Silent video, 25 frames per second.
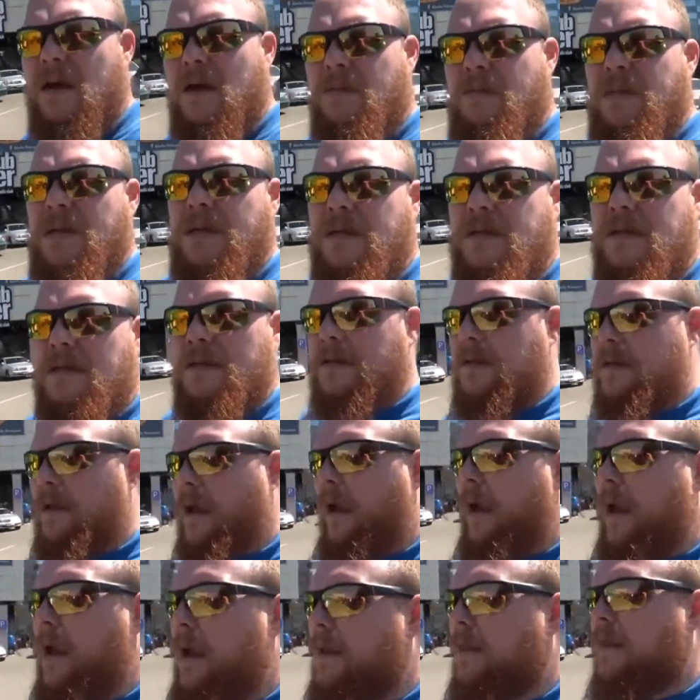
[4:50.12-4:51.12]

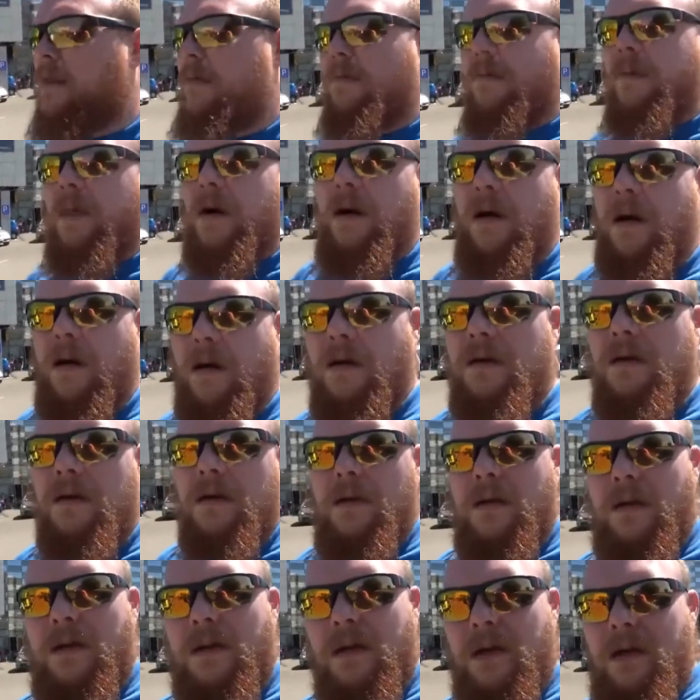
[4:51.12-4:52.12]
beside the mall
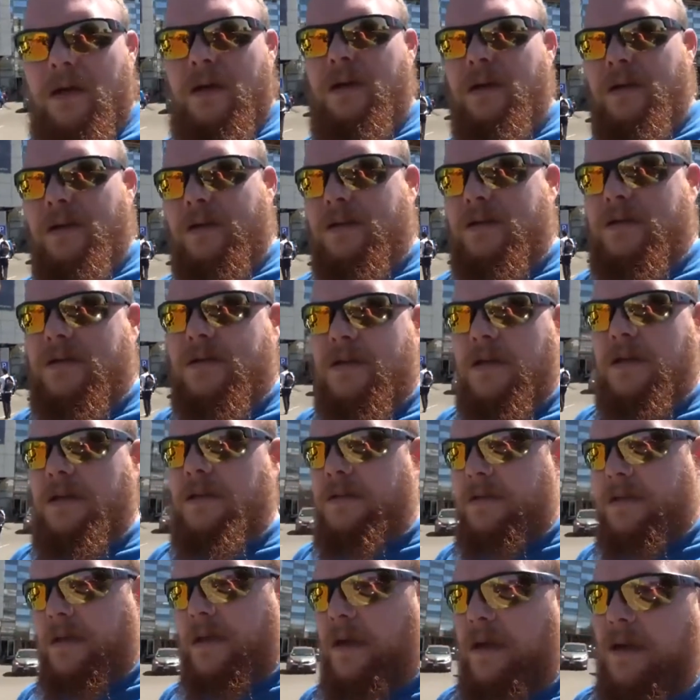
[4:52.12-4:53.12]
is
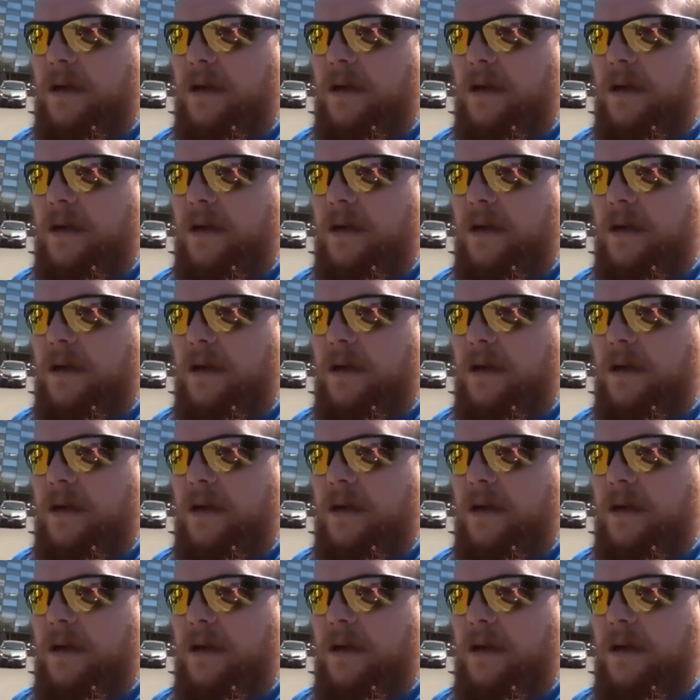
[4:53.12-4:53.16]
this